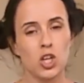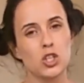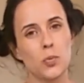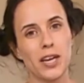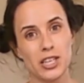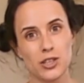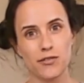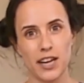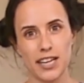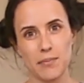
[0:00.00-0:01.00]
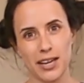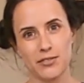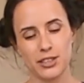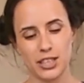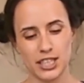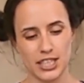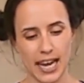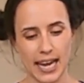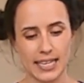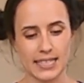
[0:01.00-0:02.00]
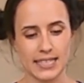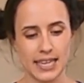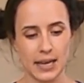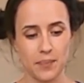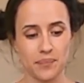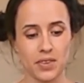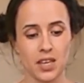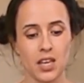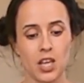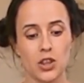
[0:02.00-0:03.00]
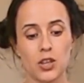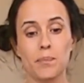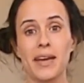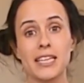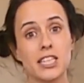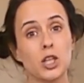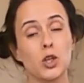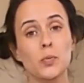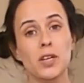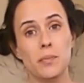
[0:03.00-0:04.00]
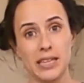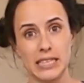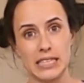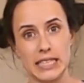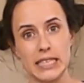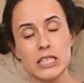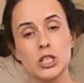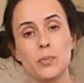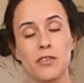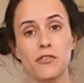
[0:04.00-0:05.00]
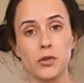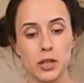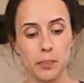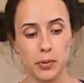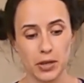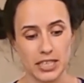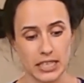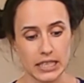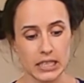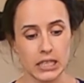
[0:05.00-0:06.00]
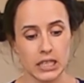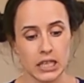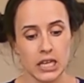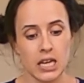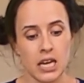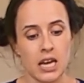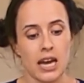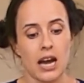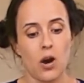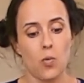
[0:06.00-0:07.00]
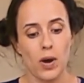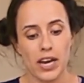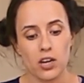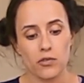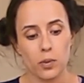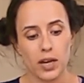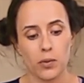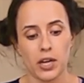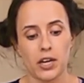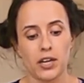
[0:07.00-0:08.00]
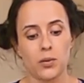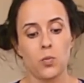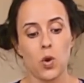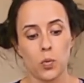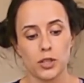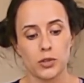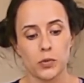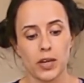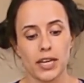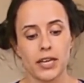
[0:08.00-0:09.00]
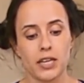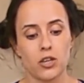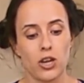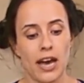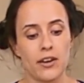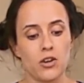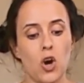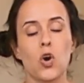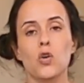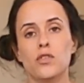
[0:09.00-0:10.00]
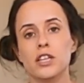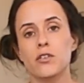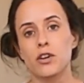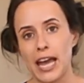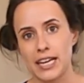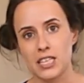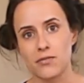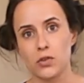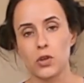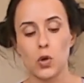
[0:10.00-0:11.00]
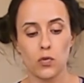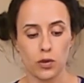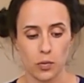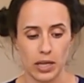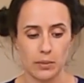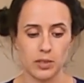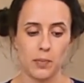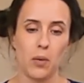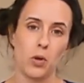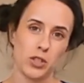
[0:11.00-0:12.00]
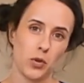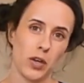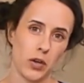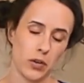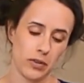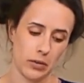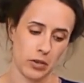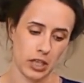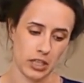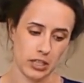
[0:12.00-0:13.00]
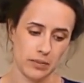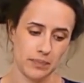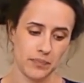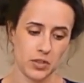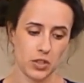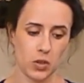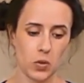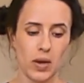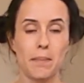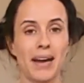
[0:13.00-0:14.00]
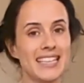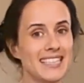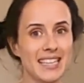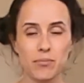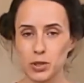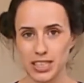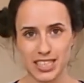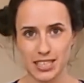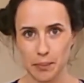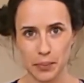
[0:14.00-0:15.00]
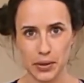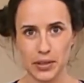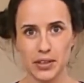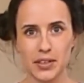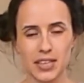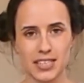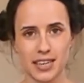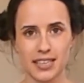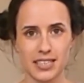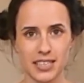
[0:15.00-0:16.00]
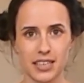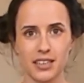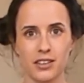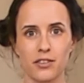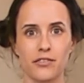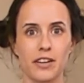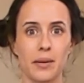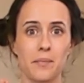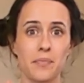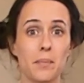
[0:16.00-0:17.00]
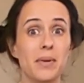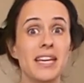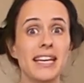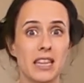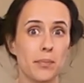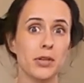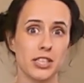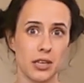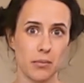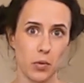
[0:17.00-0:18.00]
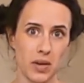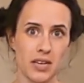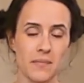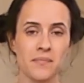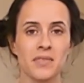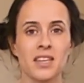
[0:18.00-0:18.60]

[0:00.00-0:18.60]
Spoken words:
So we can define mindfulness as the basic human ability to be fully present, aware of where we are, what we're doing, and not overly reactive or overwhelmed by what's going on around us. So it might seem really simple, this idea of being in the present moment,